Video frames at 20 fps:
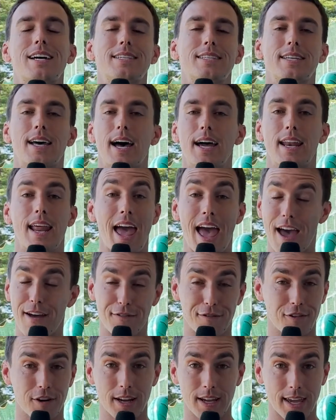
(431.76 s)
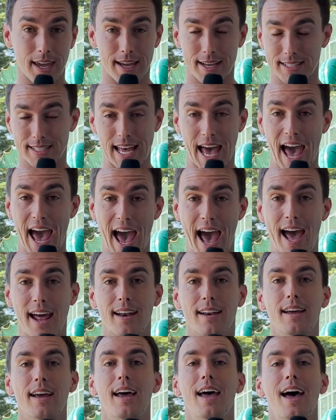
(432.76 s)
I signed every kid's
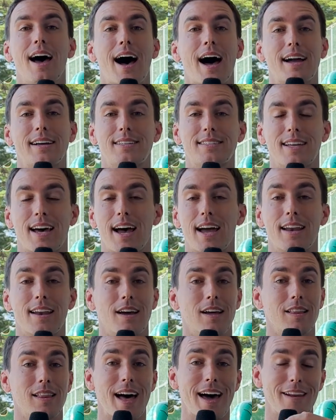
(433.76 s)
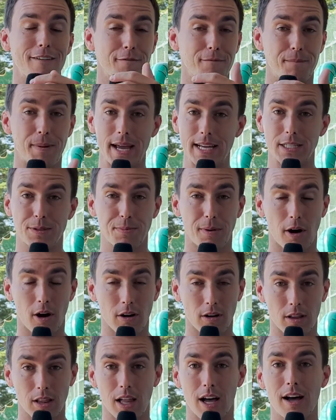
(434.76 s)
hat. I signed a lot of
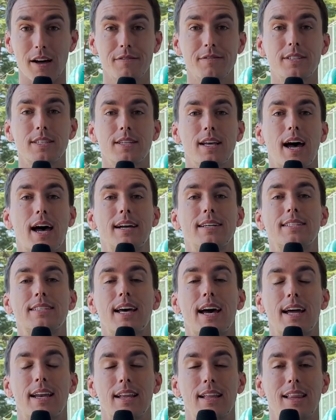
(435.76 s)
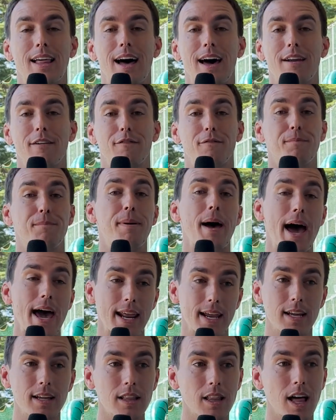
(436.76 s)
baseball gloves. I signed a lot of batting